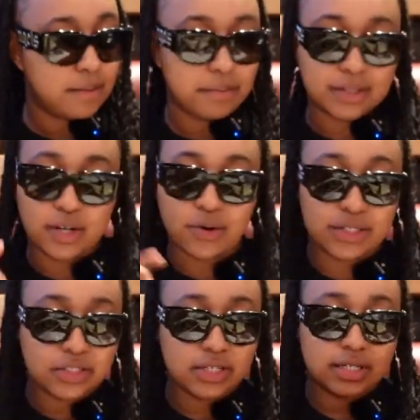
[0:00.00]
But the
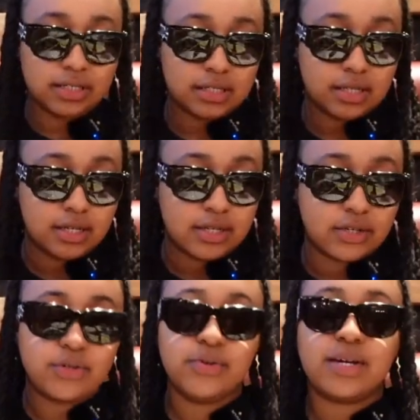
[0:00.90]
question is,
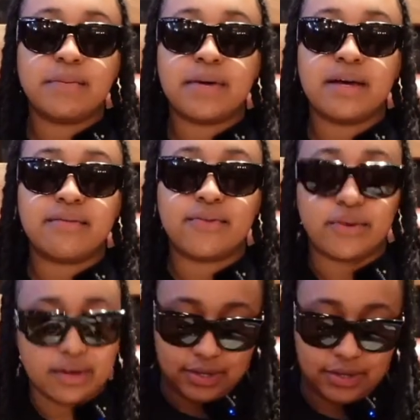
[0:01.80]
do you get paid
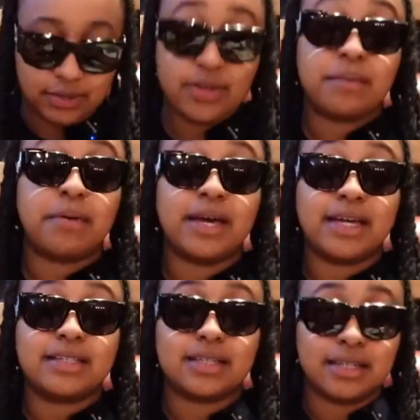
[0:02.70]
for Do you get
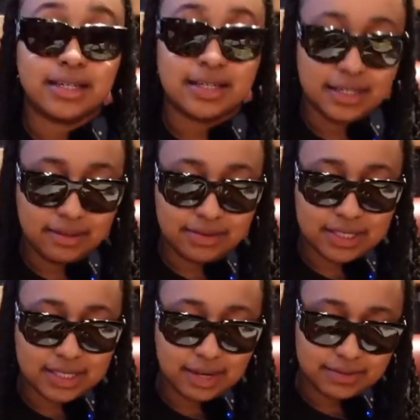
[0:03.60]
paid to live
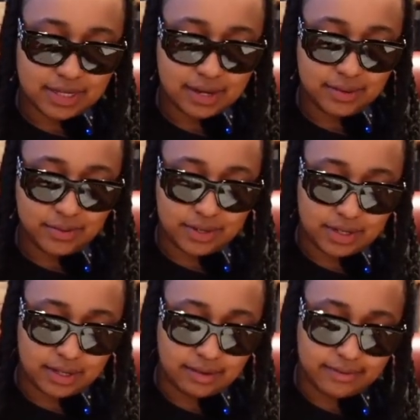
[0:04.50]
this lifestyle you want to
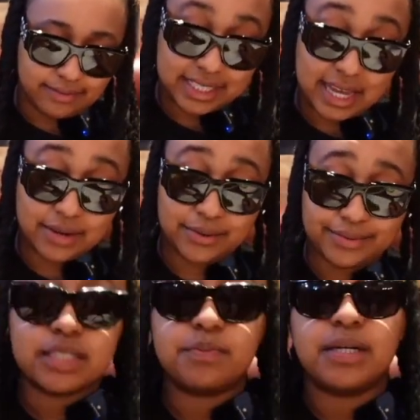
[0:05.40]
live? Because I do.
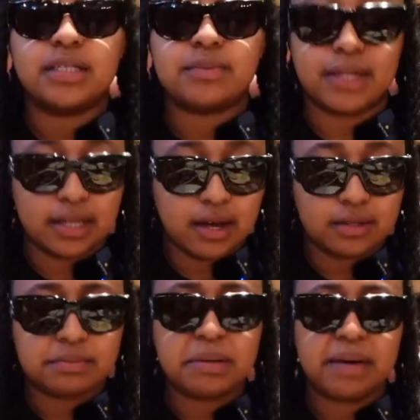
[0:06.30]
This meal is about to
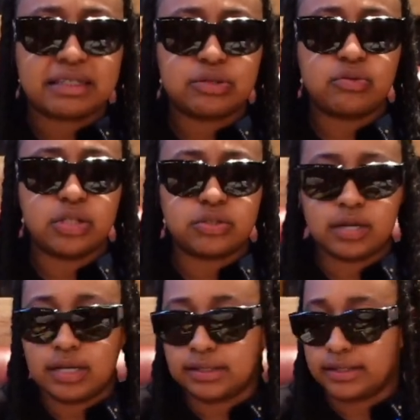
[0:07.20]
cost me about $200.
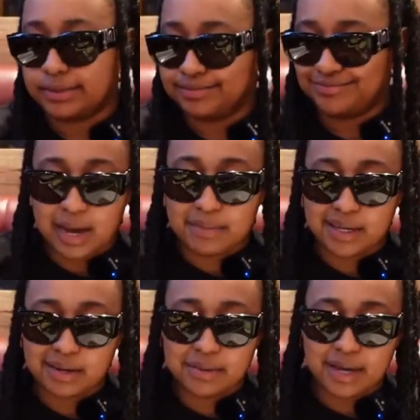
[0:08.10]
I'm going to
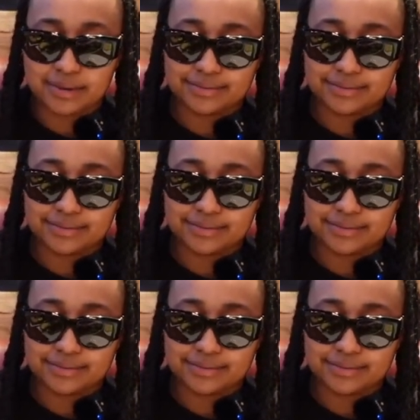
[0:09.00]
get it back.